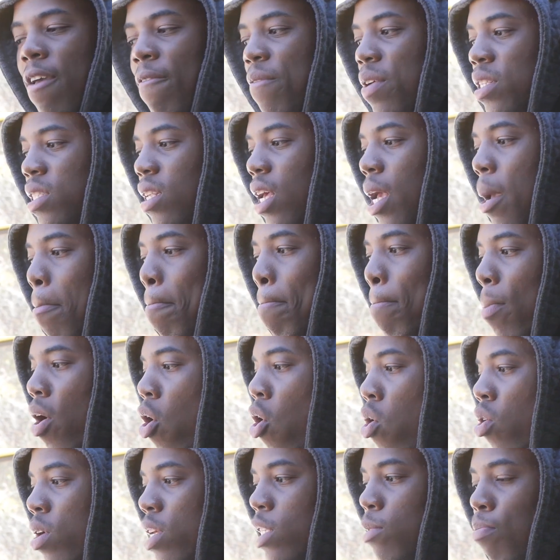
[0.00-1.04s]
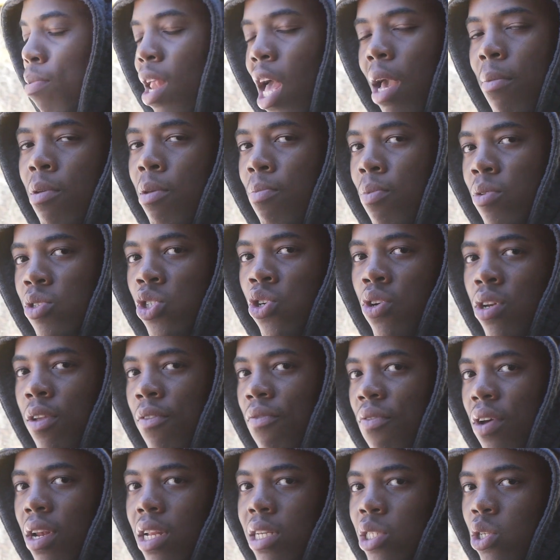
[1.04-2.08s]
If it's like all these black people
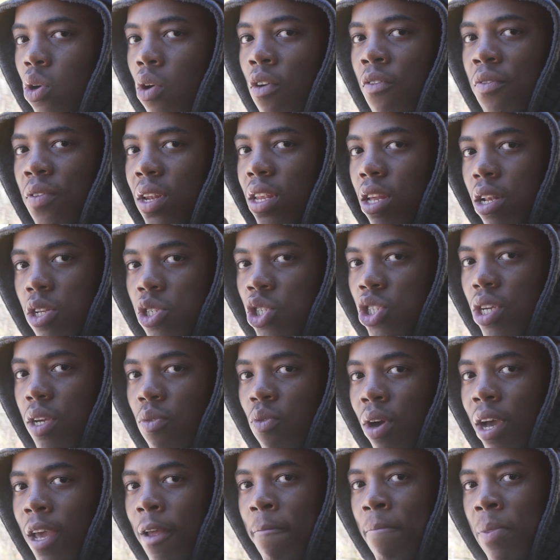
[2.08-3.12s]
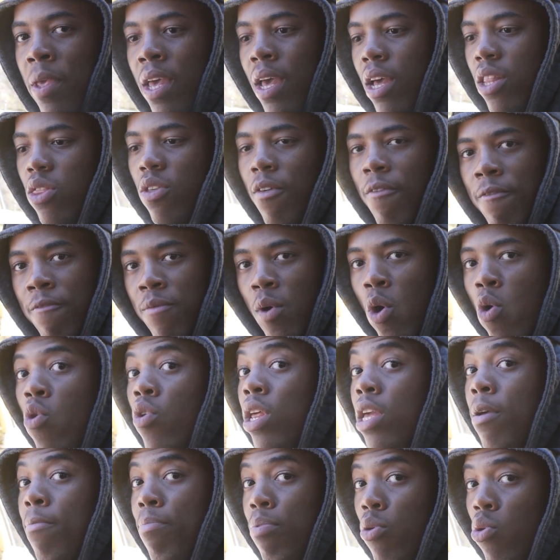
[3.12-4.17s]
turning felons off little shit, right? The
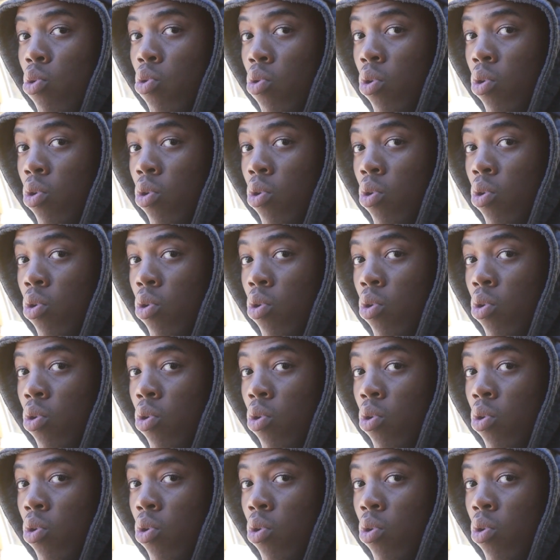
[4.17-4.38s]
voting pool.